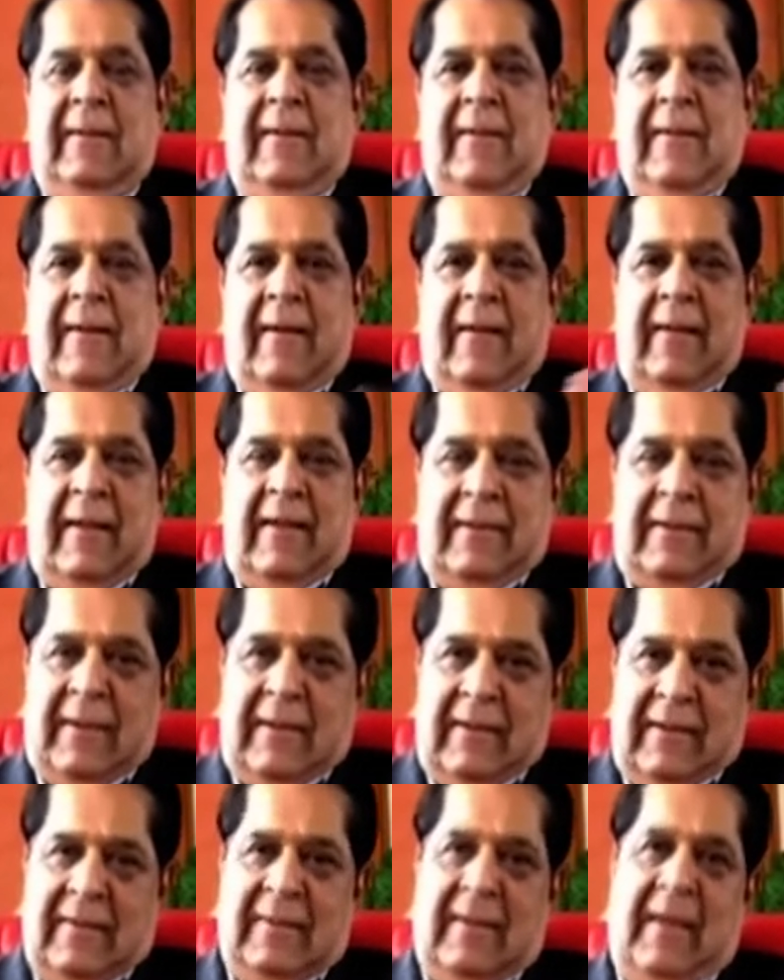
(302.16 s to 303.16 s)
that
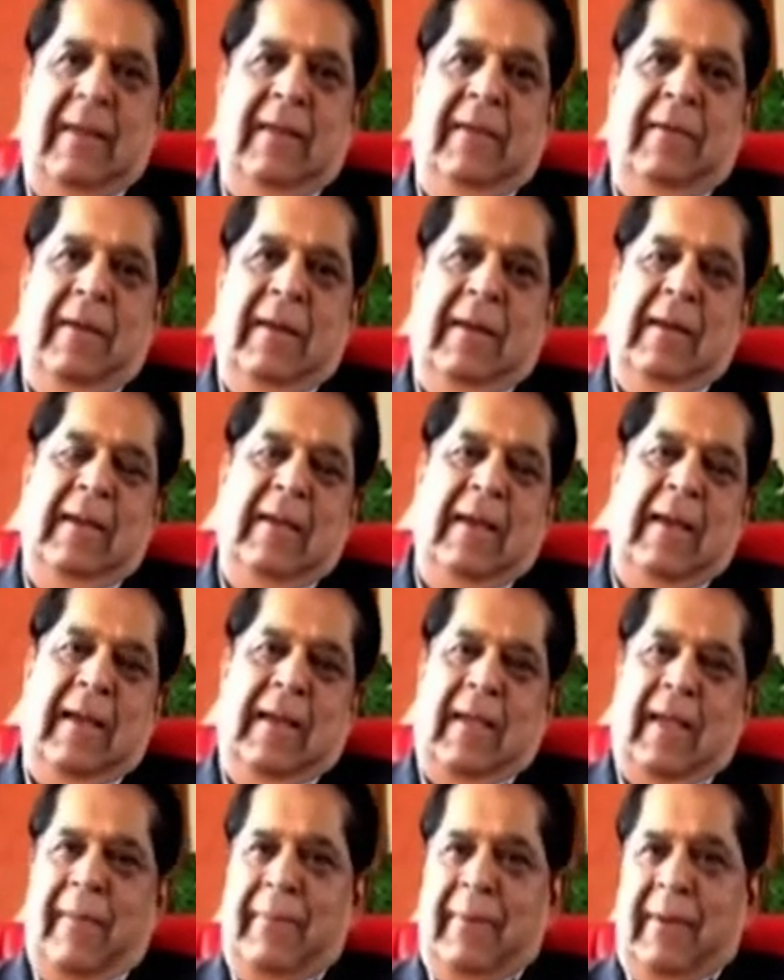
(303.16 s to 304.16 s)
it is adequately
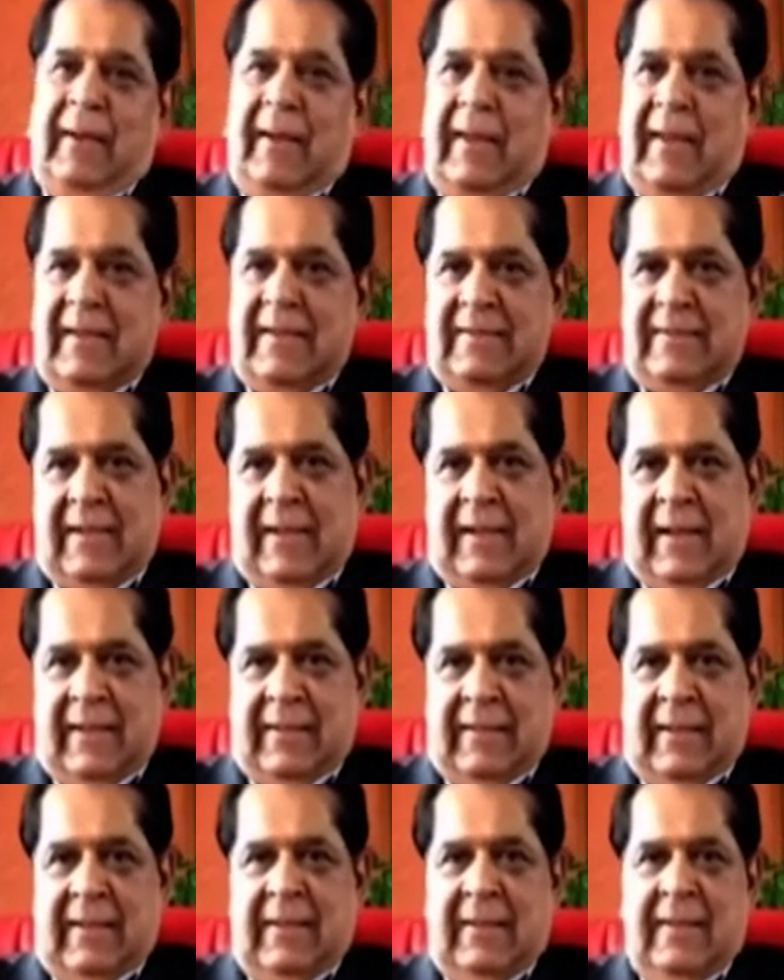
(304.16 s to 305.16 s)
capitalized. And I
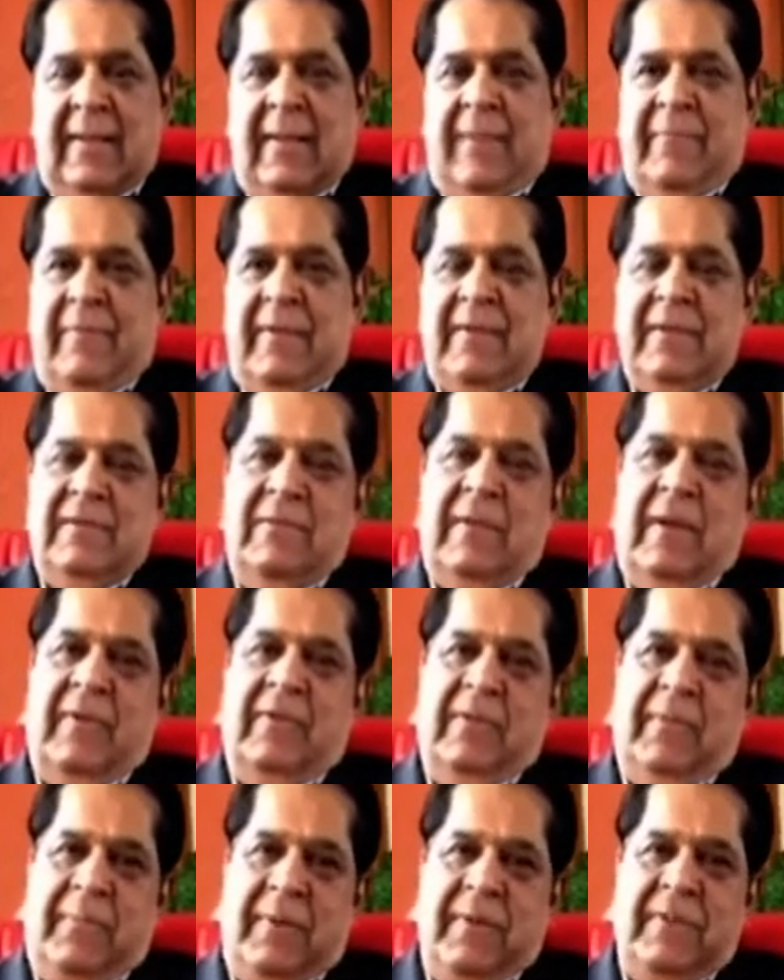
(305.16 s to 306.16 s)
think this is one of
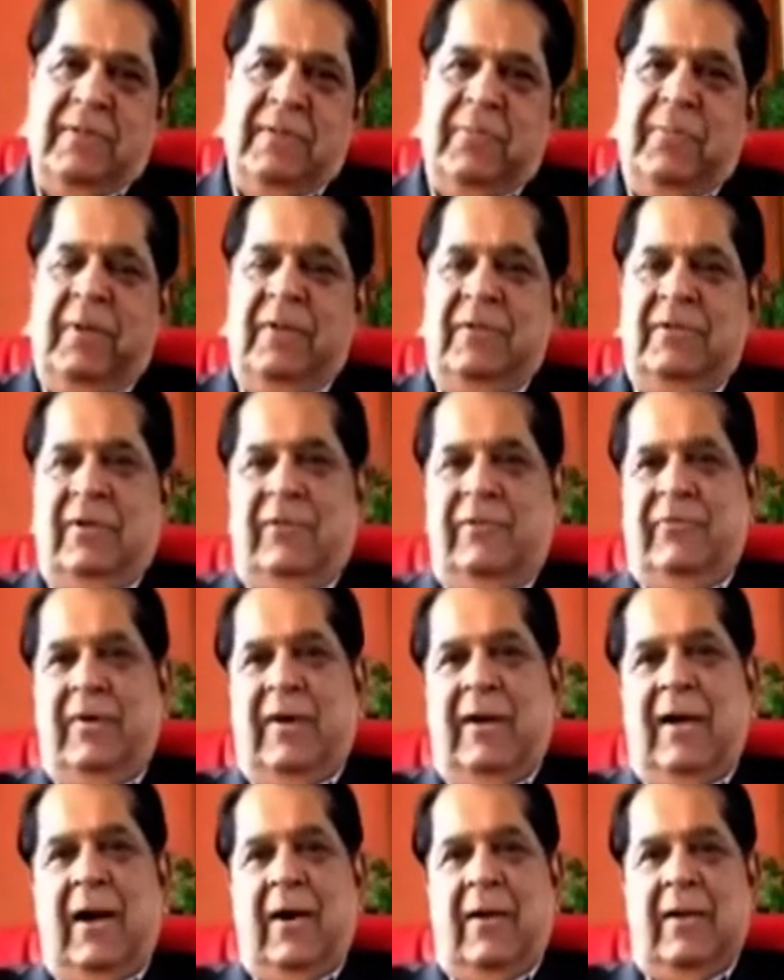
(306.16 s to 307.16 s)
the principles of
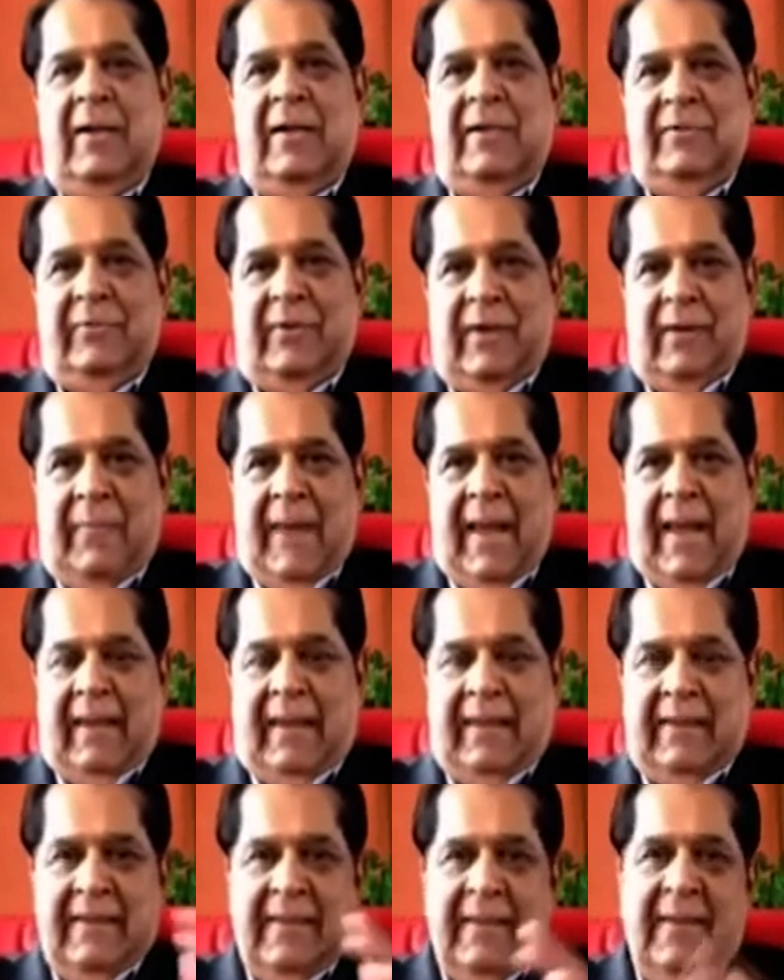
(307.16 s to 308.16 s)
governance for a bank,
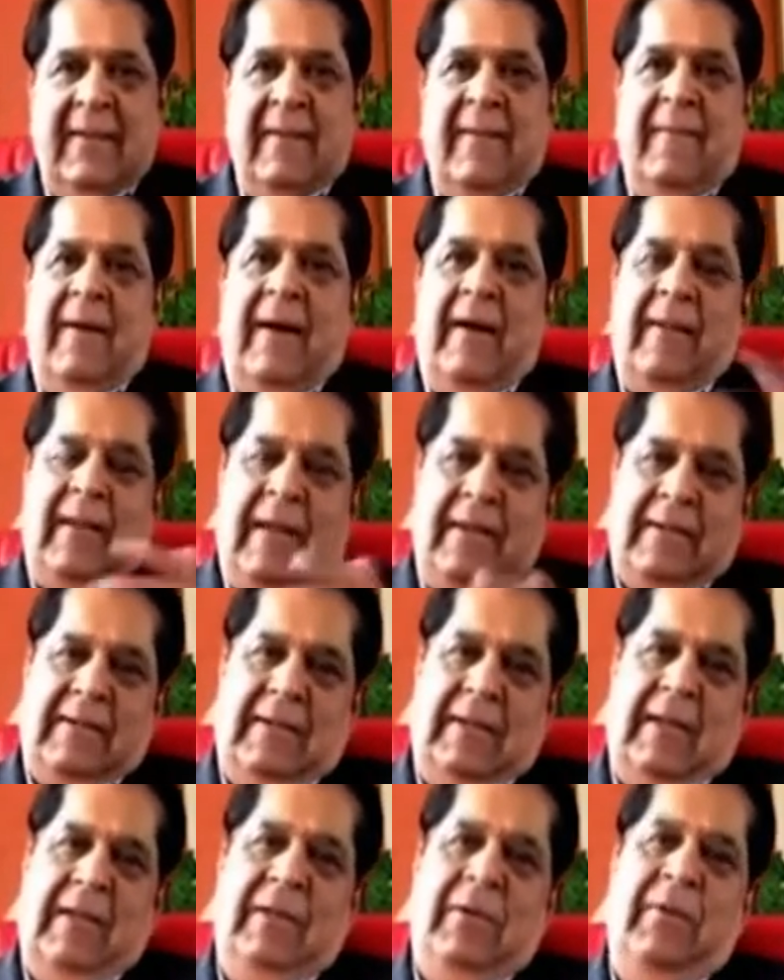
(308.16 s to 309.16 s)
that
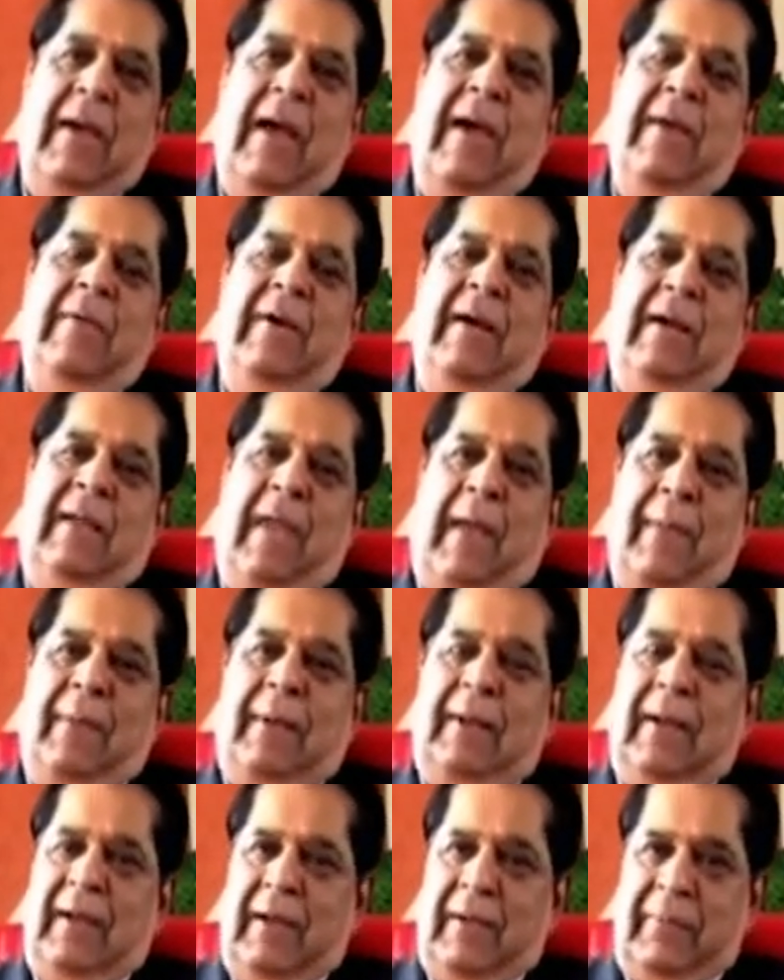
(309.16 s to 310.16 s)
you have
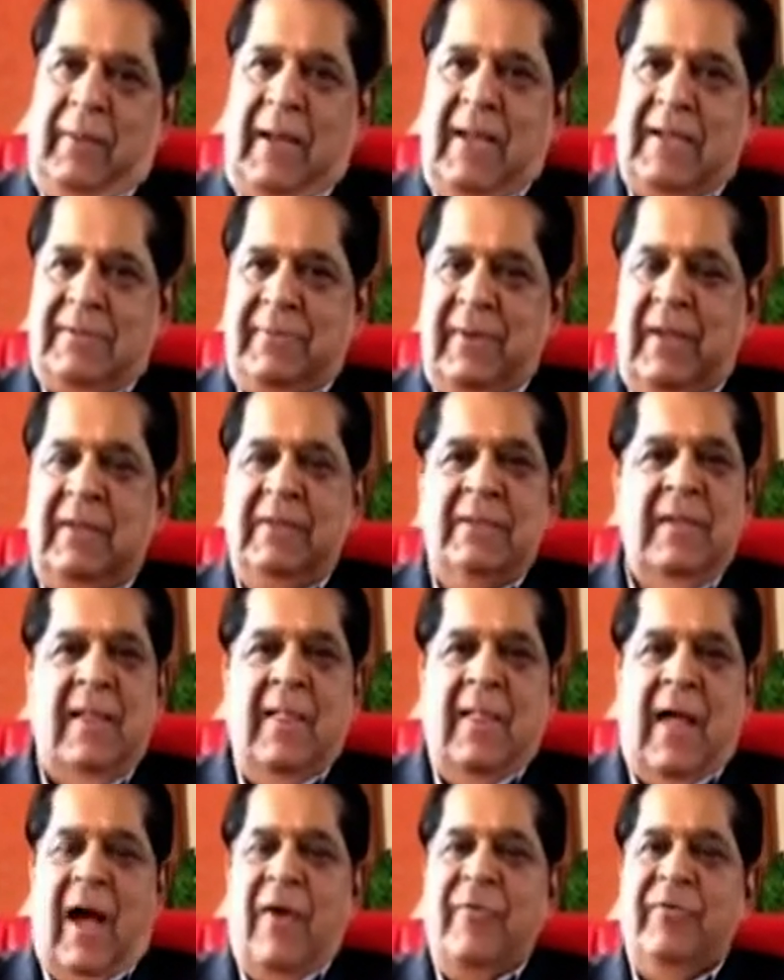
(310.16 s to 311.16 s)
capital in place. Because
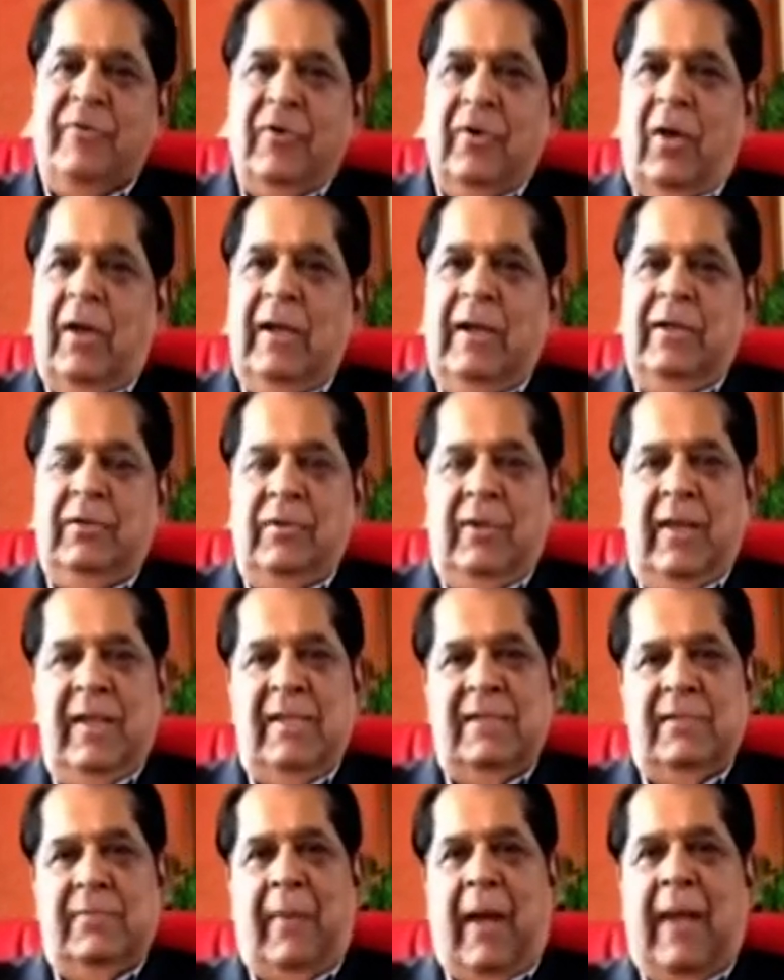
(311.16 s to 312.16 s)
after all, in
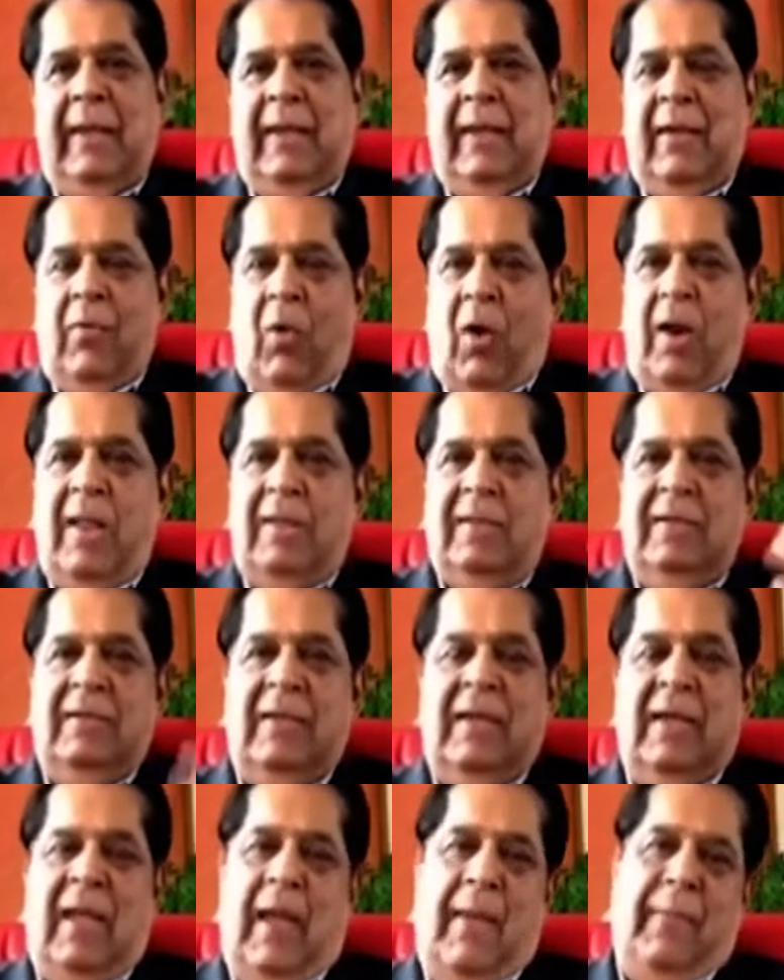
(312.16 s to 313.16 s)
today's banking, what are the
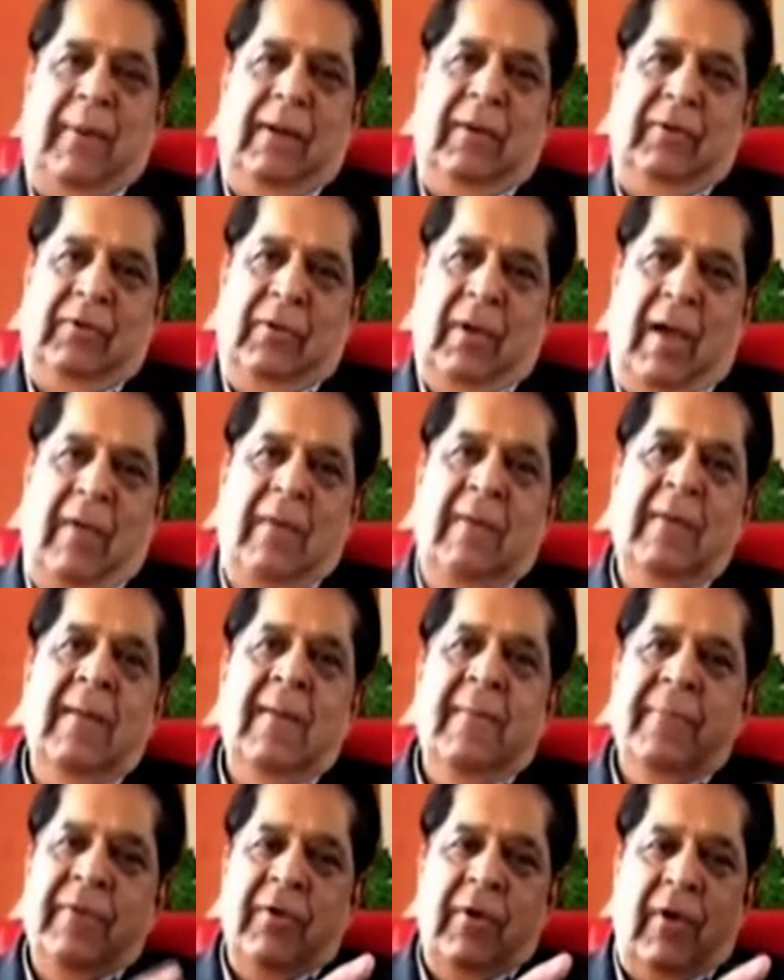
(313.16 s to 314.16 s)
three capitals you have?
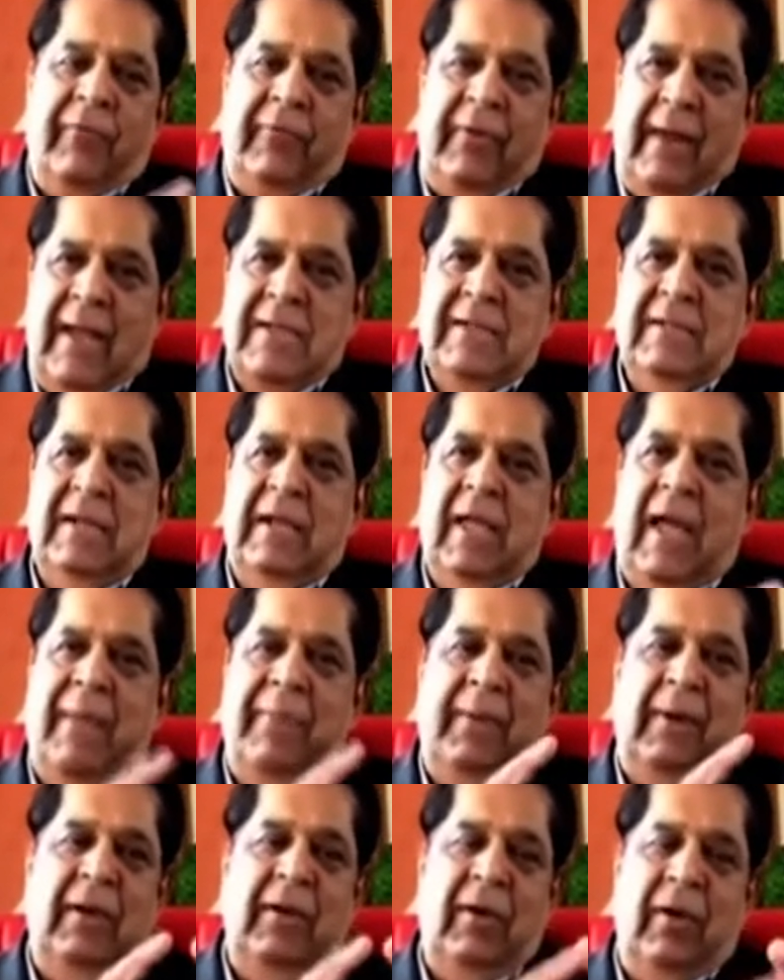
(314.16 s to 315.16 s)
You have financial
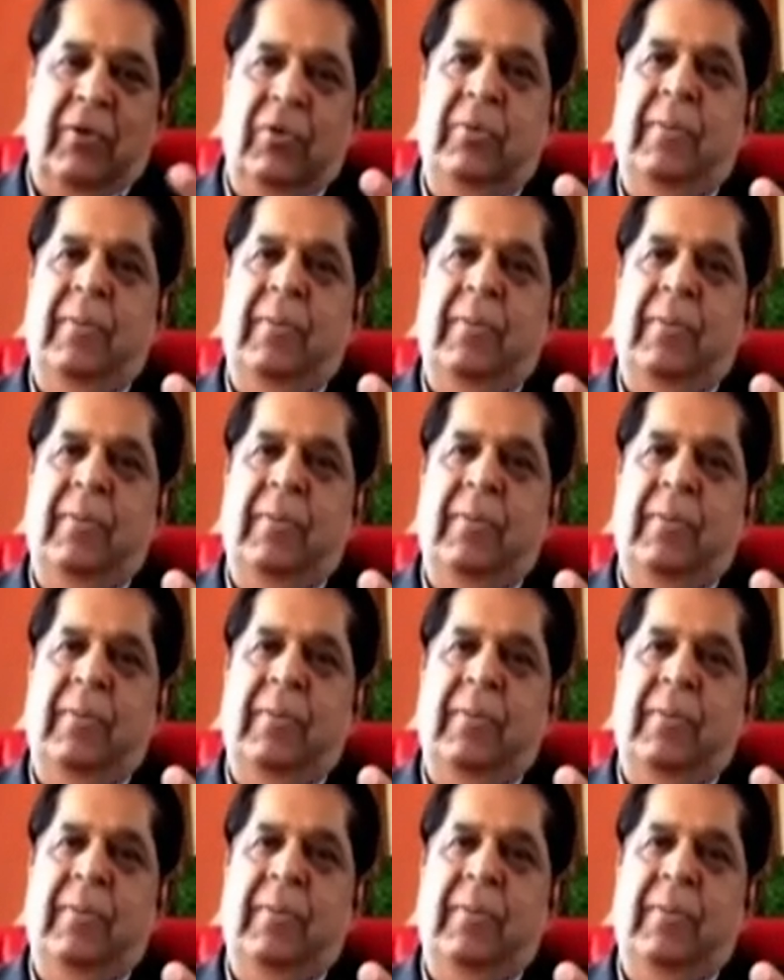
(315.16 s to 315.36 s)
capital, you have human